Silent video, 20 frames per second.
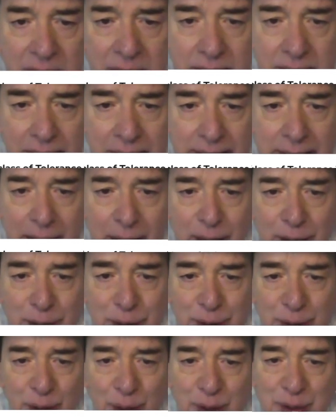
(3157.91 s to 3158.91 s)
the
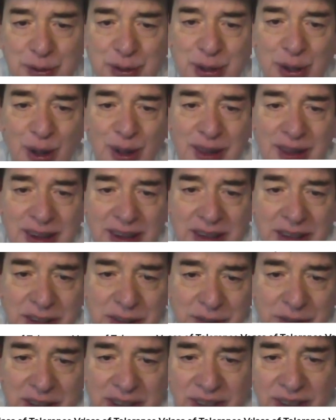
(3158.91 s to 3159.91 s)
class of tolerance
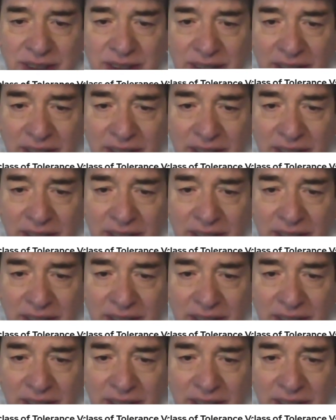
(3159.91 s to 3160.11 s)
versus